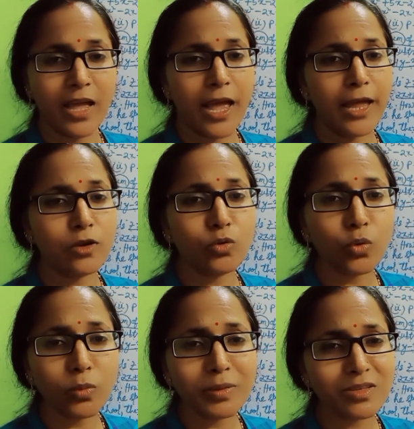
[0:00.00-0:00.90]
and
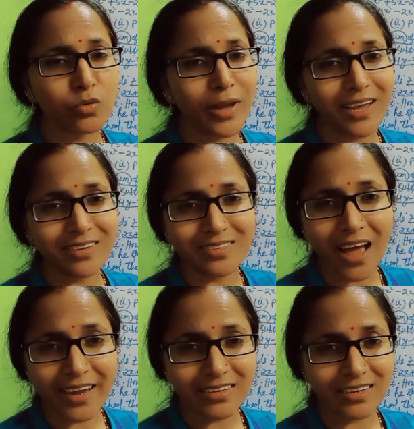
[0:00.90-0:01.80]
don't be so
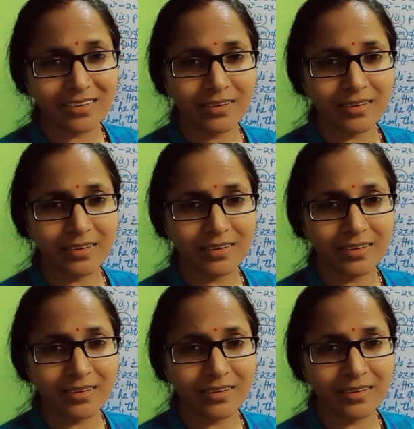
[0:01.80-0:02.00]
excited